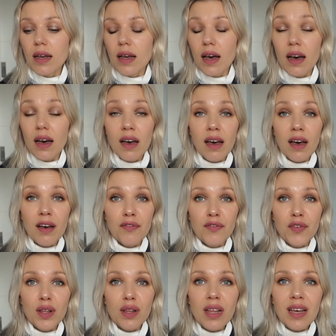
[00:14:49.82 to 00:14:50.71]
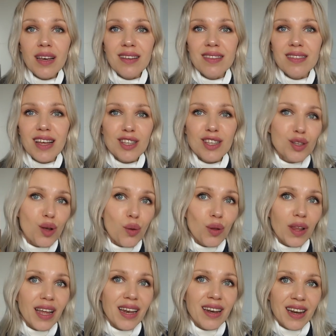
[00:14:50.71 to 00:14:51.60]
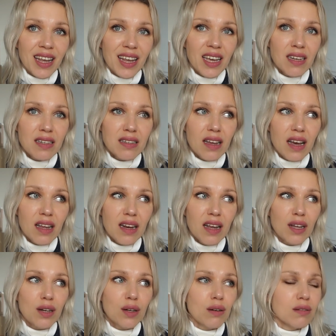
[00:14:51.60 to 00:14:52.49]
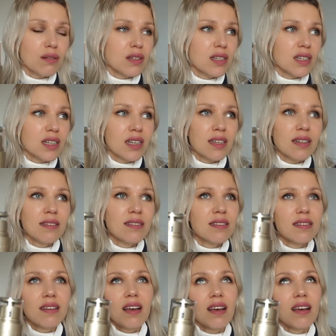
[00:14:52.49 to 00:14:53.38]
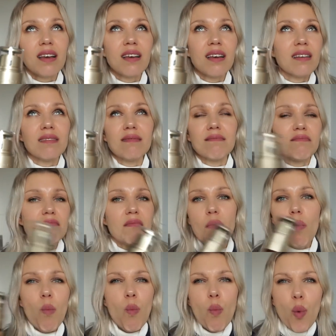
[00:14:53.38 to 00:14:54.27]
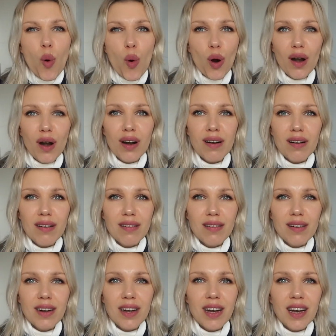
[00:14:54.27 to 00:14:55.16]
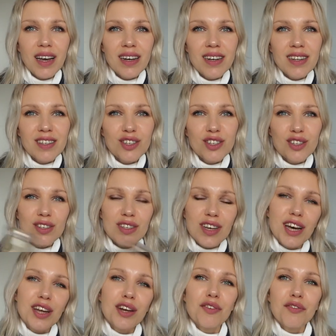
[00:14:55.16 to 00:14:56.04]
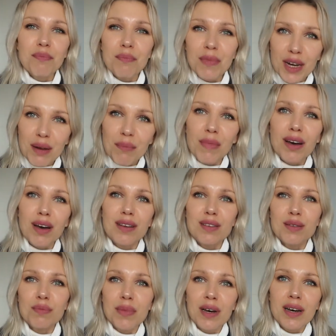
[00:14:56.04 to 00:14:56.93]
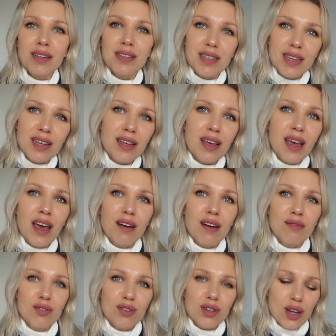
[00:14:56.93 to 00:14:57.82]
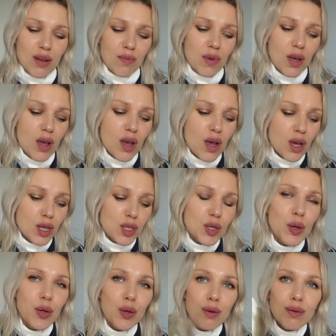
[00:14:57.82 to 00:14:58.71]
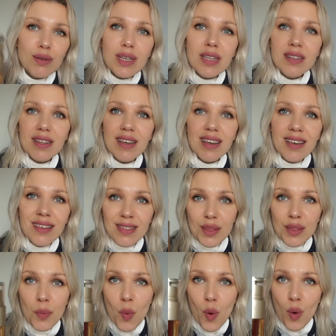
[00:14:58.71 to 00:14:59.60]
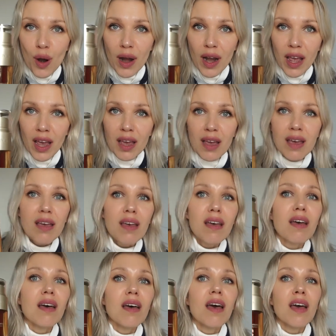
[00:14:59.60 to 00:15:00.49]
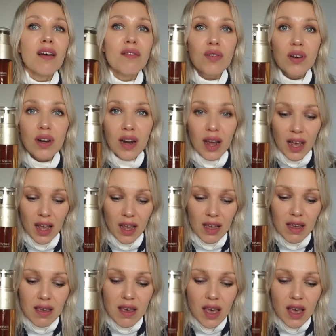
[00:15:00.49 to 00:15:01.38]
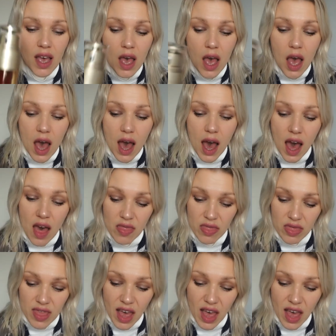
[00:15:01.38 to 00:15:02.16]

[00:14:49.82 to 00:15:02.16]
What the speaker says: I feel like that's all I need, and I don't need more. And it just kind of minimized my skincare regime. So I use it in the morning every day, And